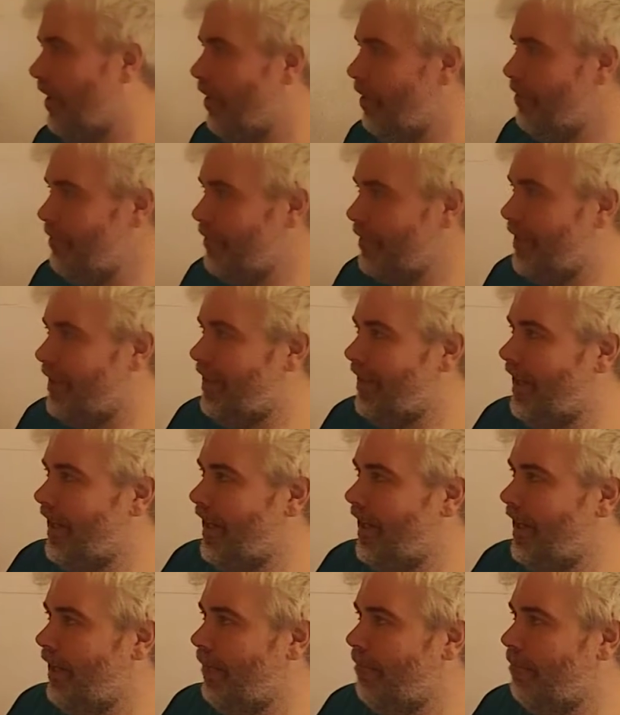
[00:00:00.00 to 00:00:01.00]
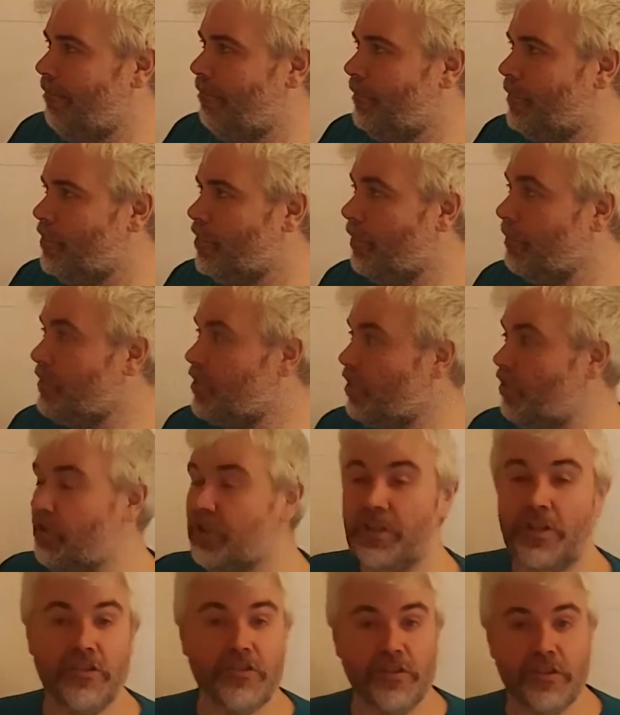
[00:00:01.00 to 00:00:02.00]
often, some
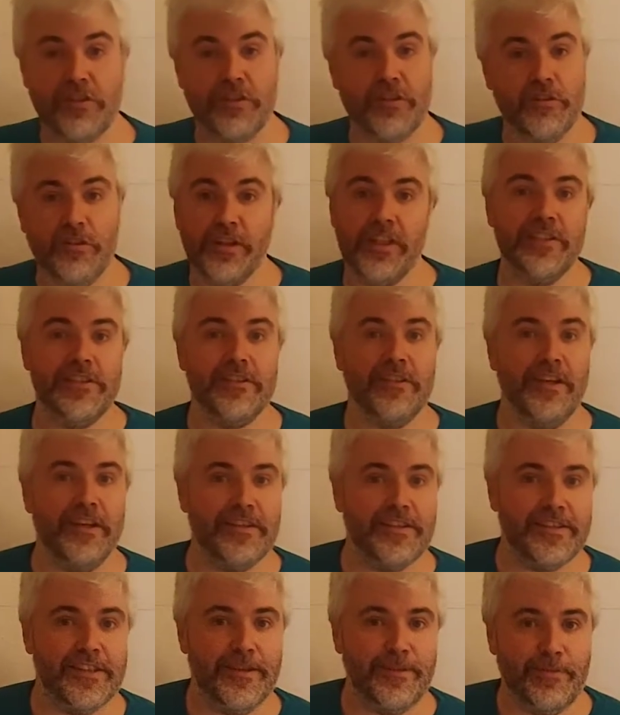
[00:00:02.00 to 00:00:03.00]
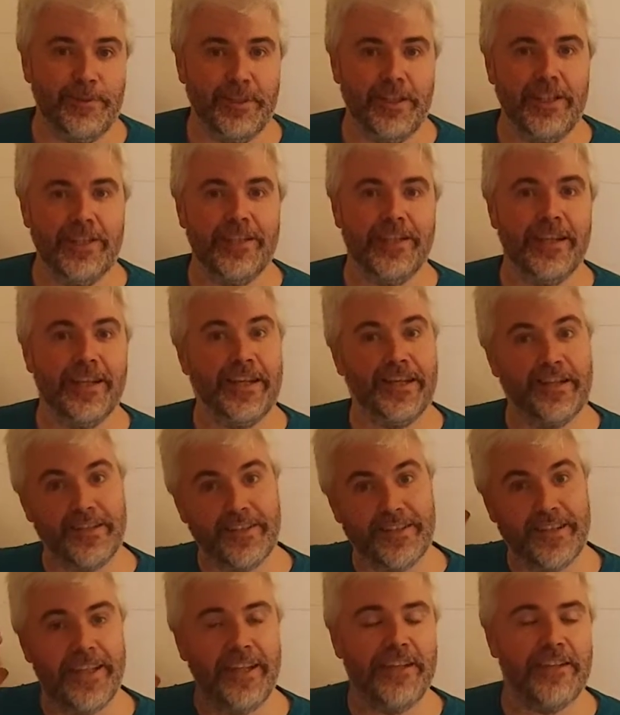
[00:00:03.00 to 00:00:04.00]
students could just do this like simply, they can
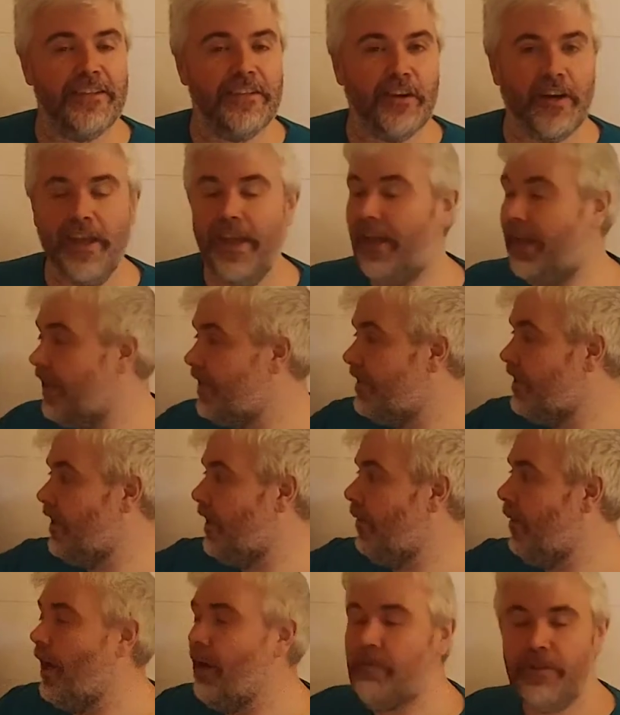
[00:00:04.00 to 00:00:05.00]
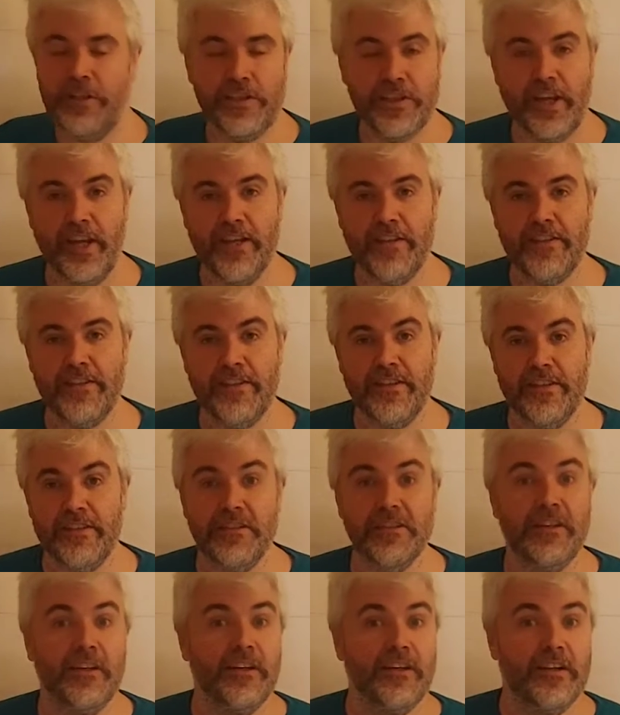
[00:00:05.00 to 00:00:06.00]
think in their head of how to change
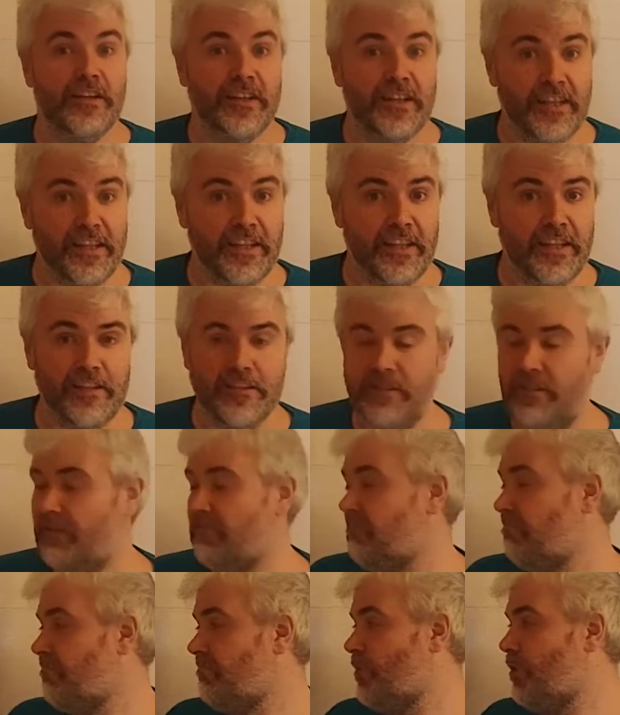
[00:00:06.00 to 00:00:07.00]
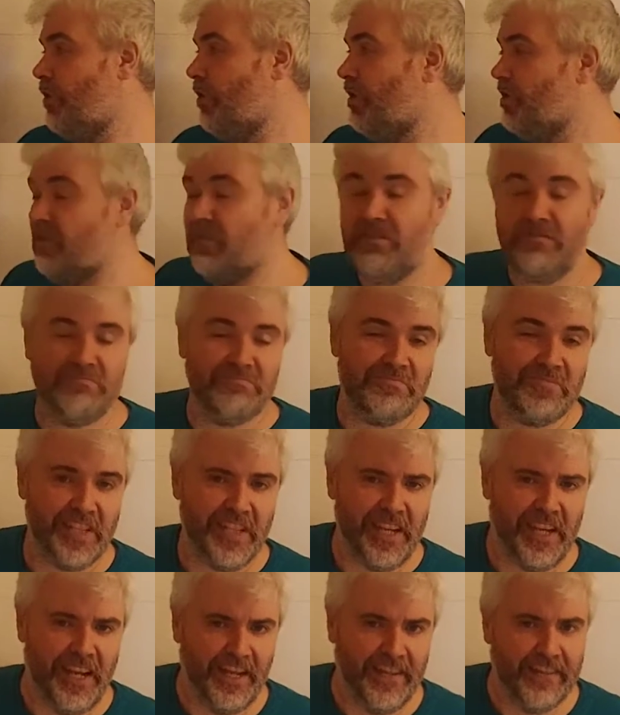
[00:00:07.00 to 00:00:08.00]
this easy. Others
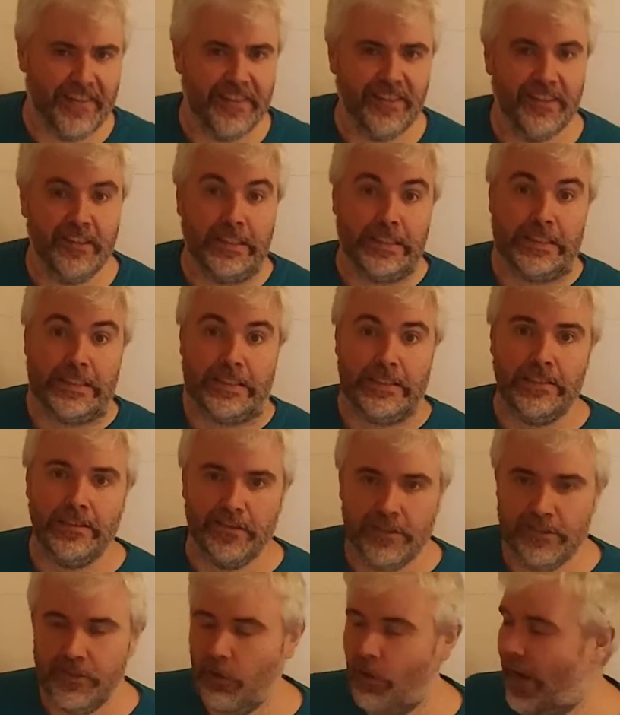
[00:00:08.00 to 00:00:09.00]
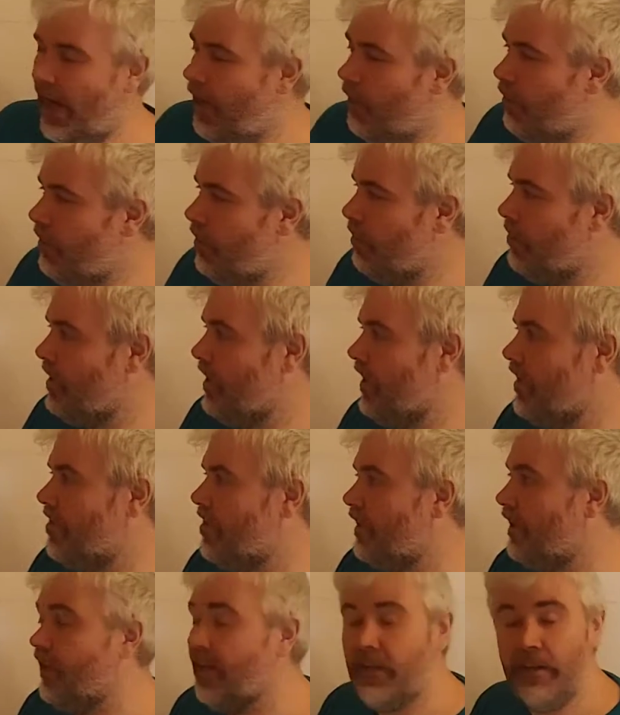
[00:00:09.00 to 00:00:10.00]
can't. So how do you teach
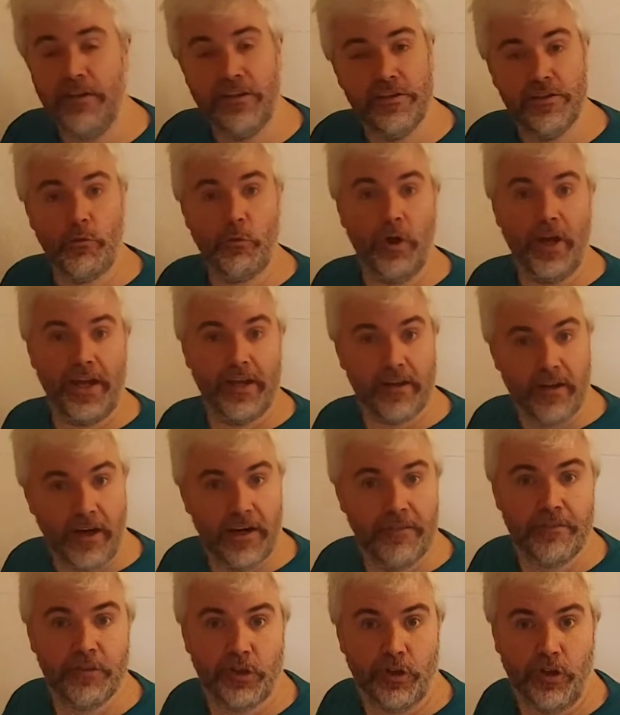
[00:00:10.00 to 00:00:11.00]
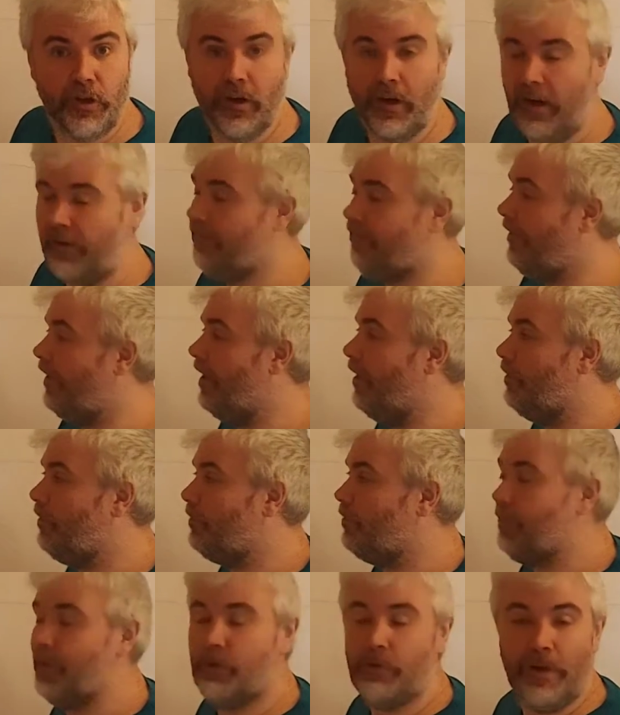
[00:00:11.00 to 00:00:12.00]
it? Here is a way I've found
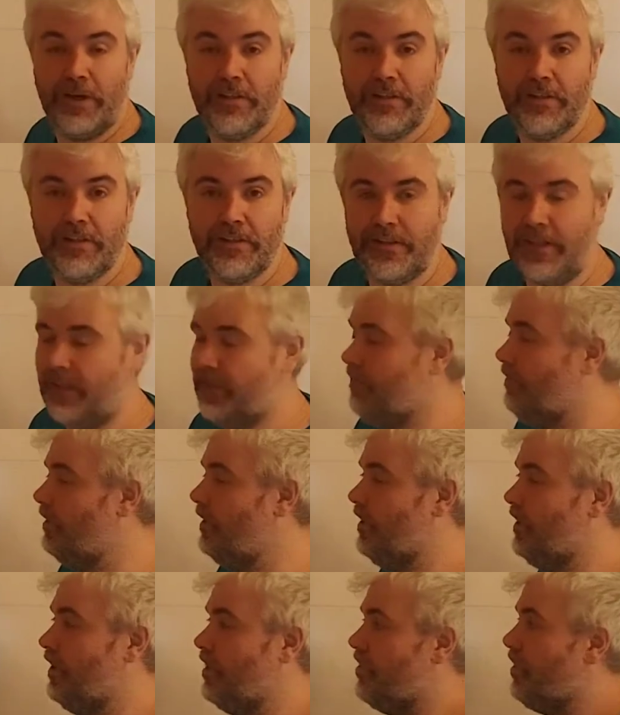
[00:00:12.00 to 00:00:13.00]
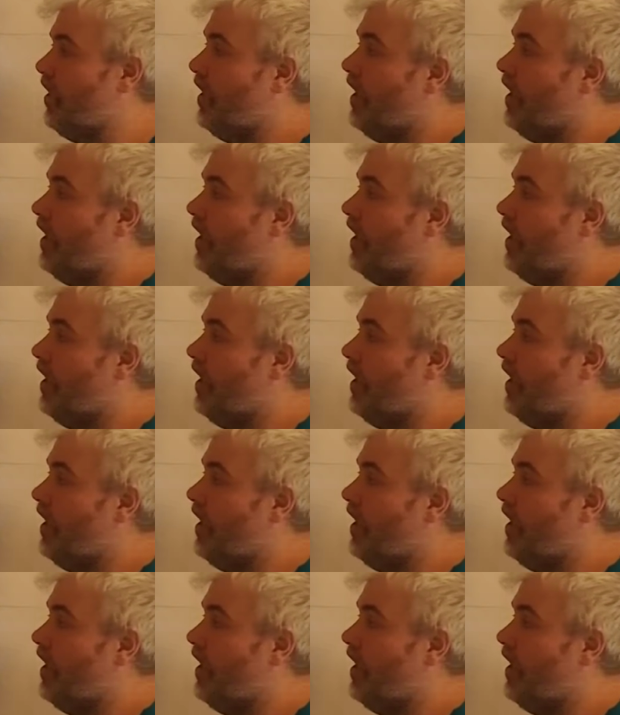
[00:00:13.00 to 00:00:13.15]
to be quite successful to teach